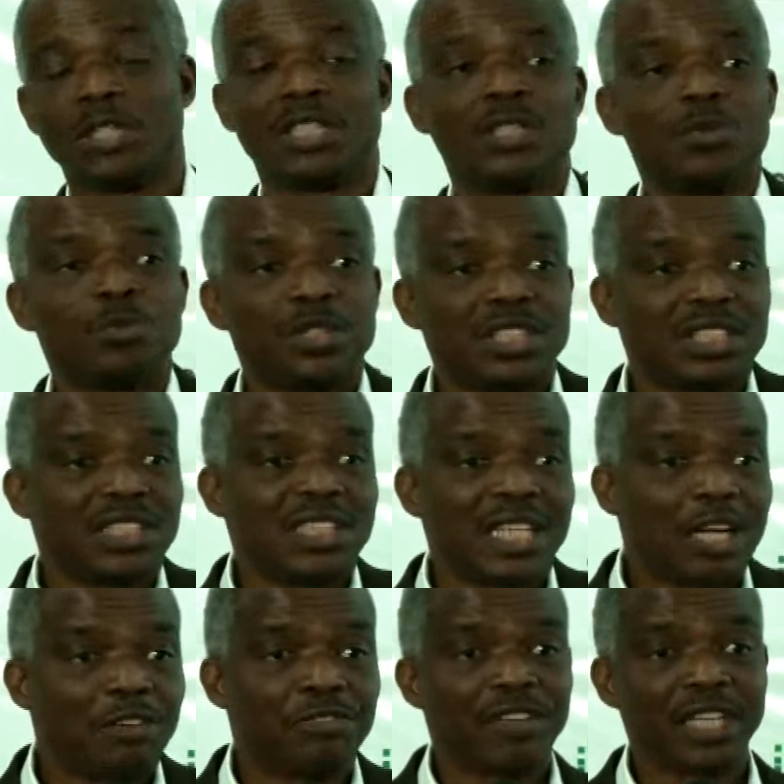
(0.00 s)
well, in which she
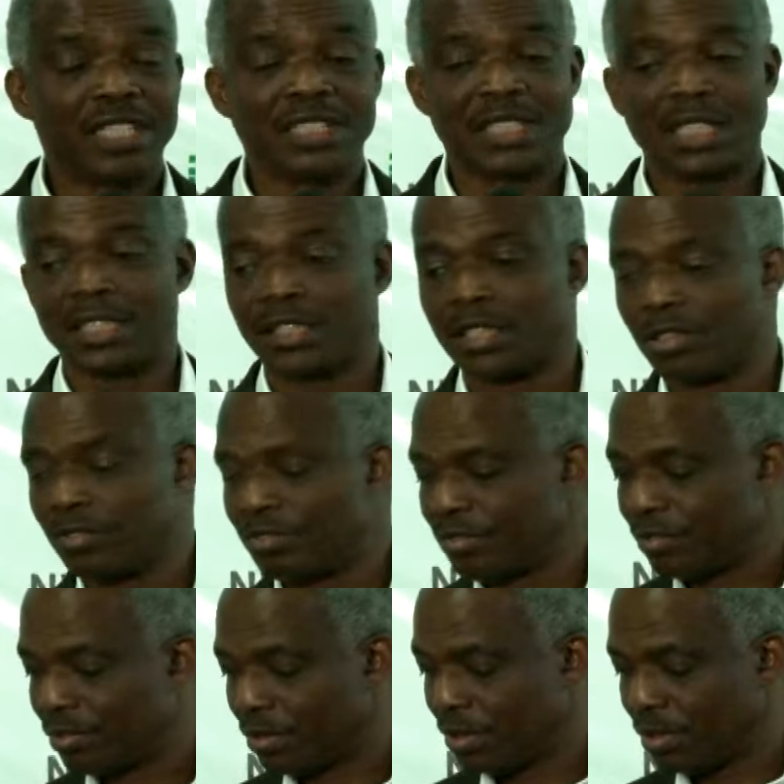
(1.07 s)
now finds herself.
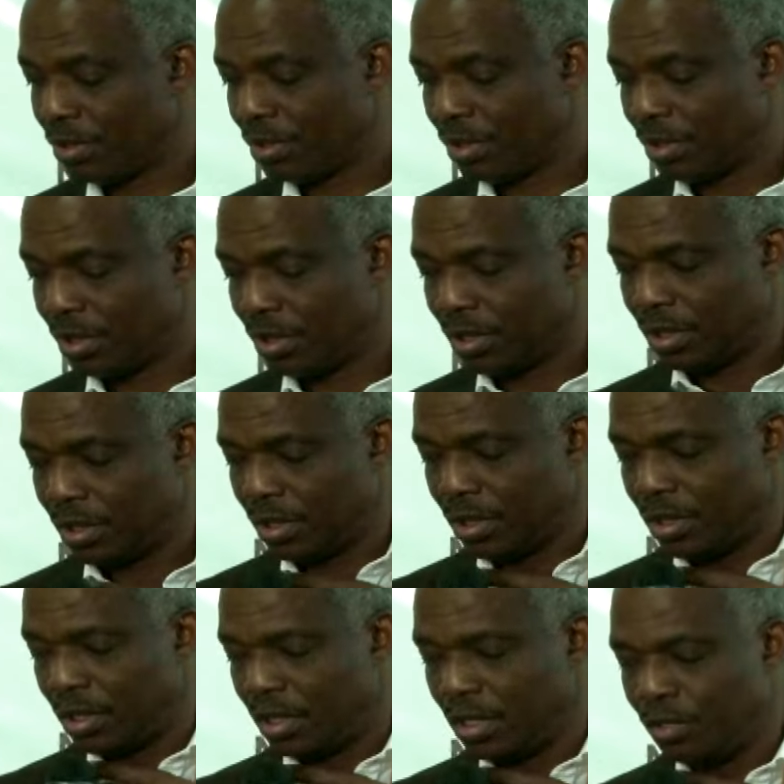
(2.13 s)

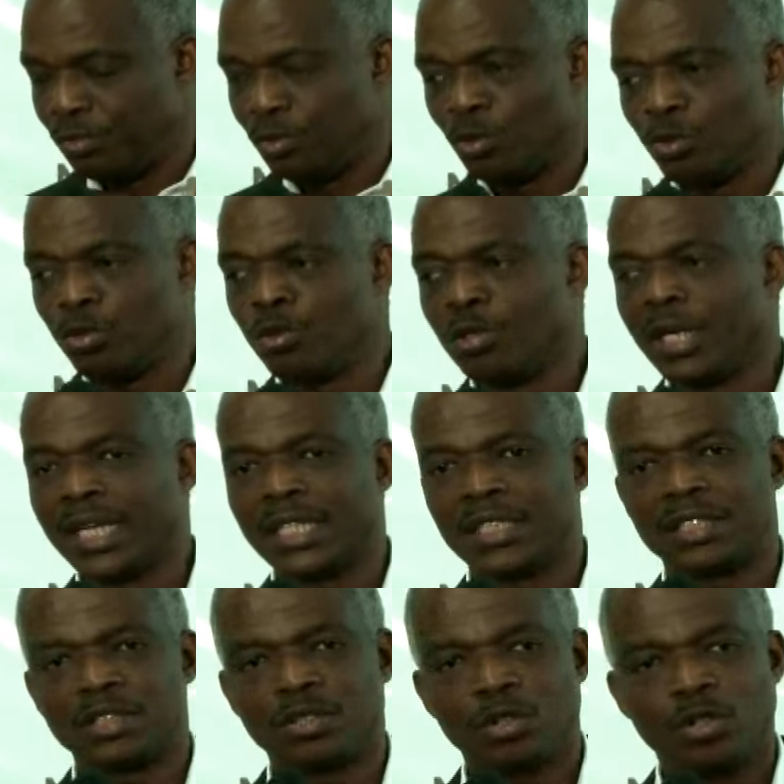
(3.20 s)
If you look
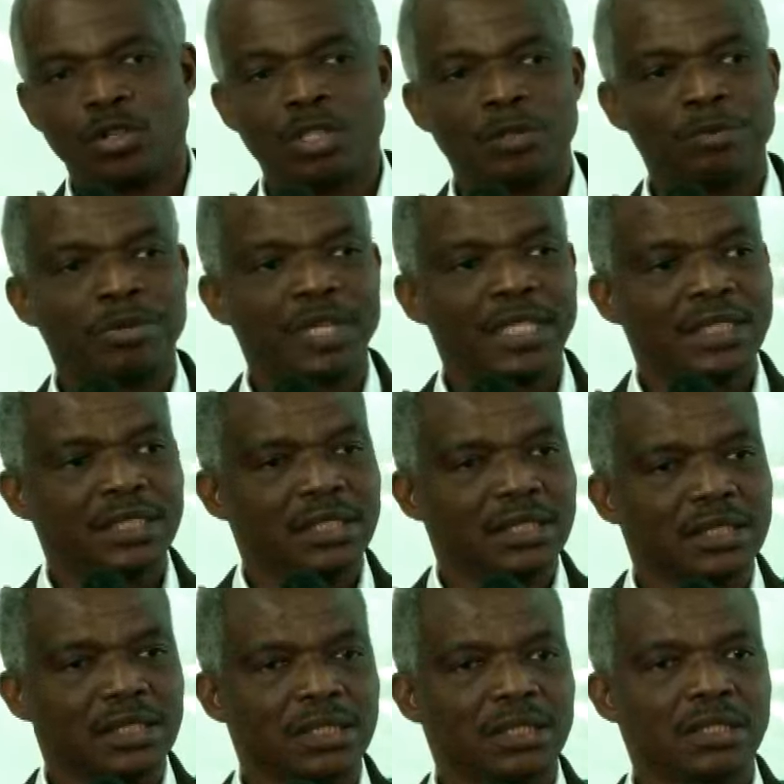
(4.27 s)
at oil
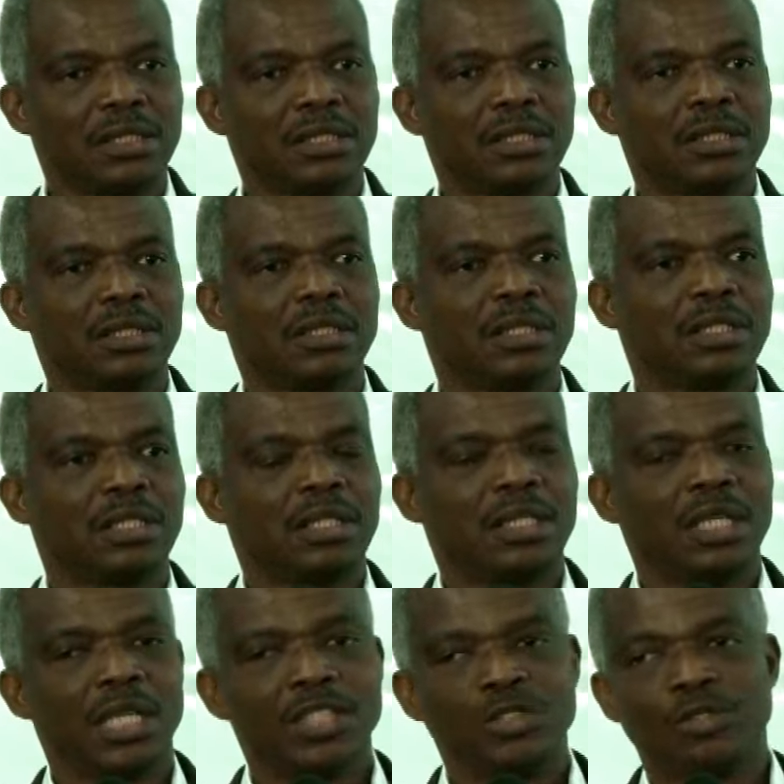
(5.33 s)
prices,
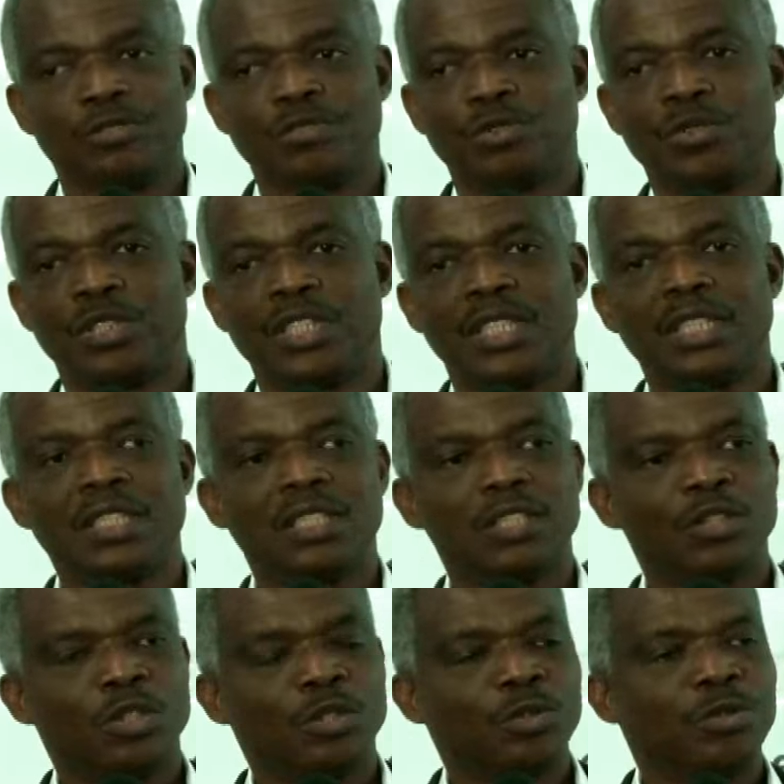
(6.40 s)
as of today,
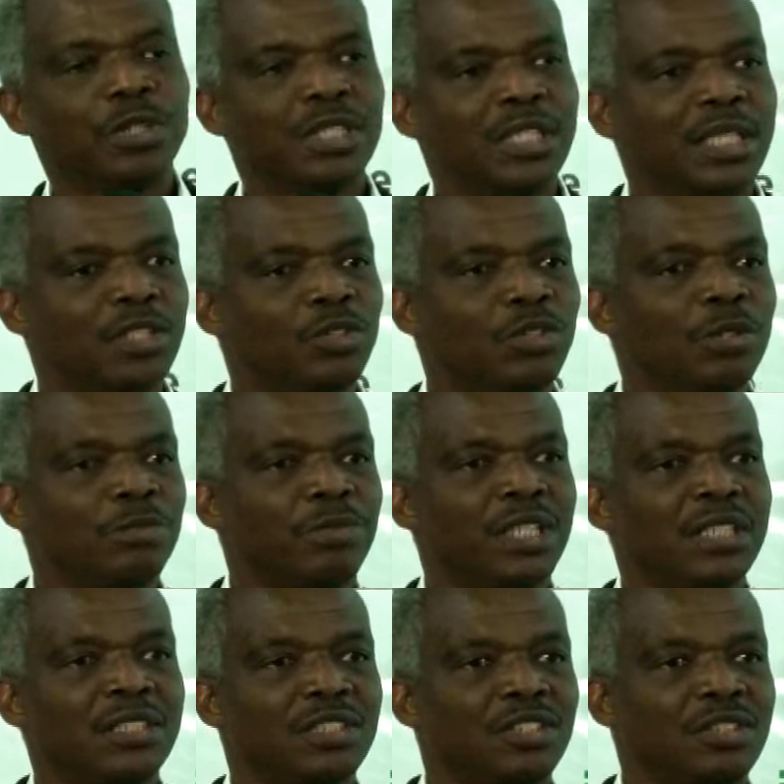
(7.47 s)
you're looking at oil
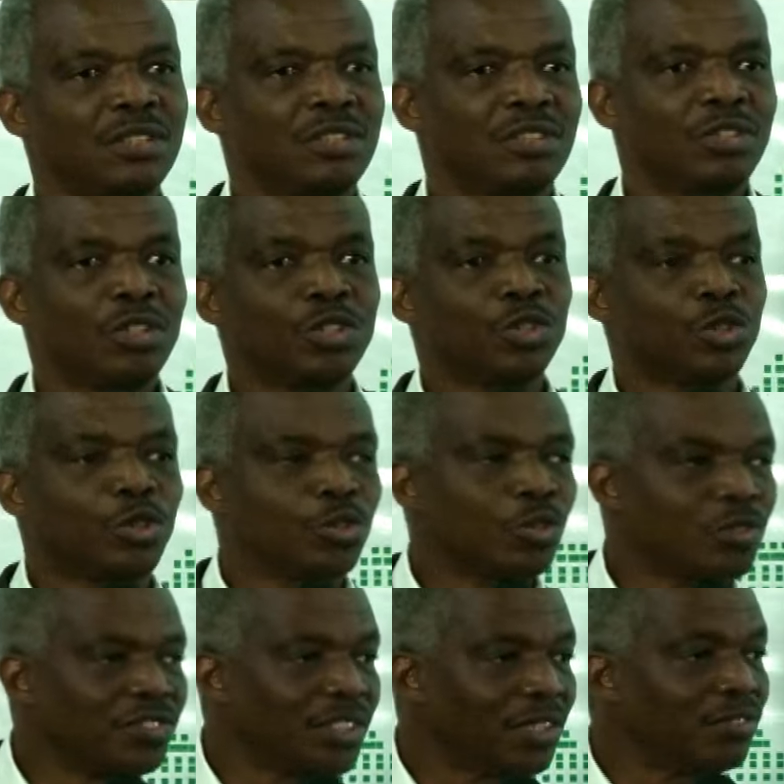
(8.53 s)
prices just
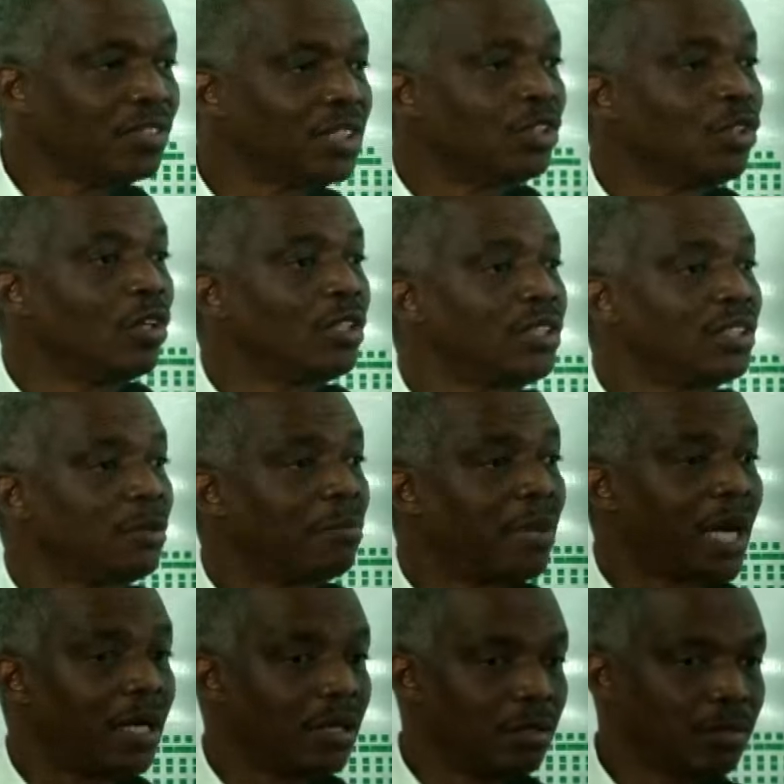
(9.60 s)
short of $70 a
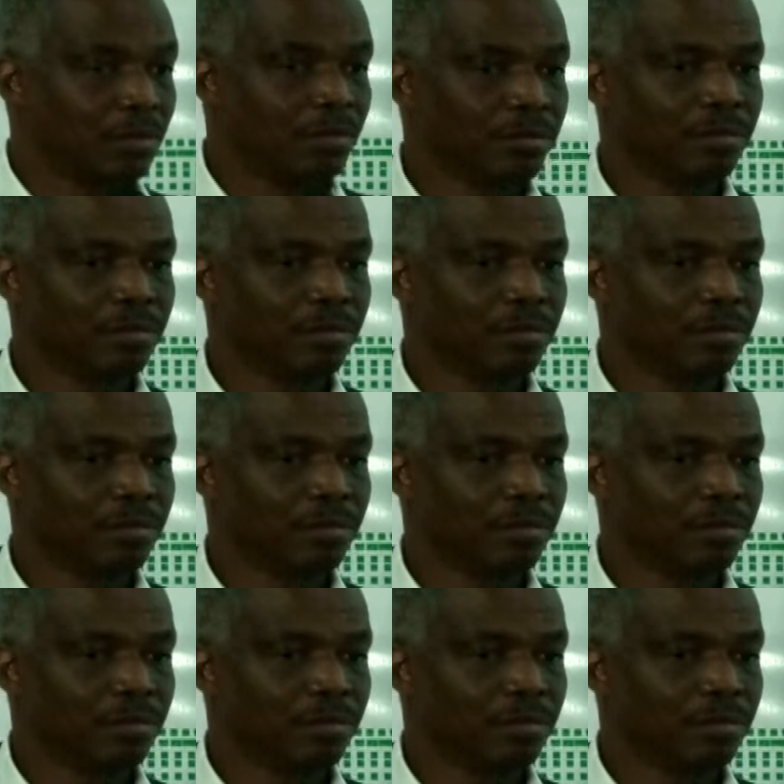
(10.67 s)
barrel.